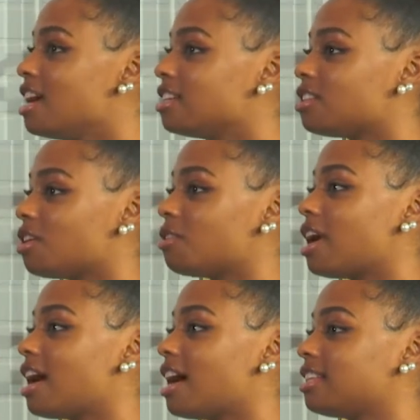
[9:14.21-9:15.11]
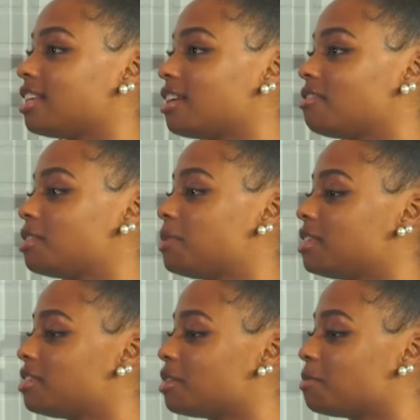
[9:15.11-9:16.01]
So I had to give a
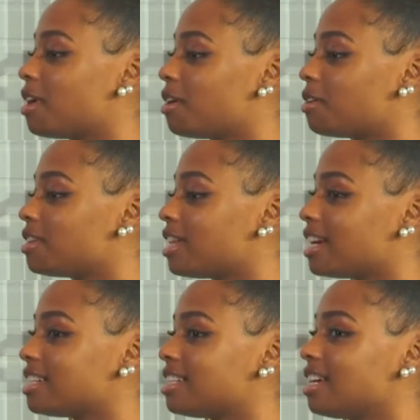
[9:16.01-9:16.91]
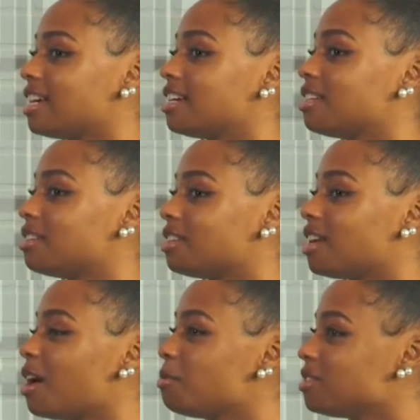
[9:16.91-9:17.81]
speech to my whole class, and
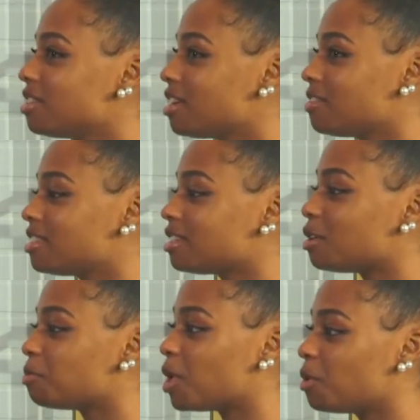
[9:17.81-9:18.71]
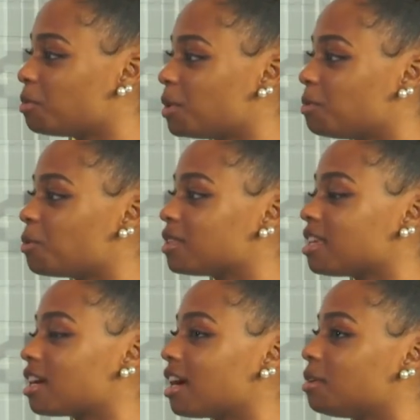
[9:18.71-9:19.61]
I was nervous at the moment, but once
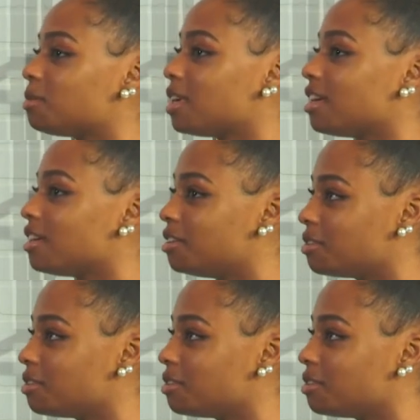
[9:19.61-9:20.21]
I got up there and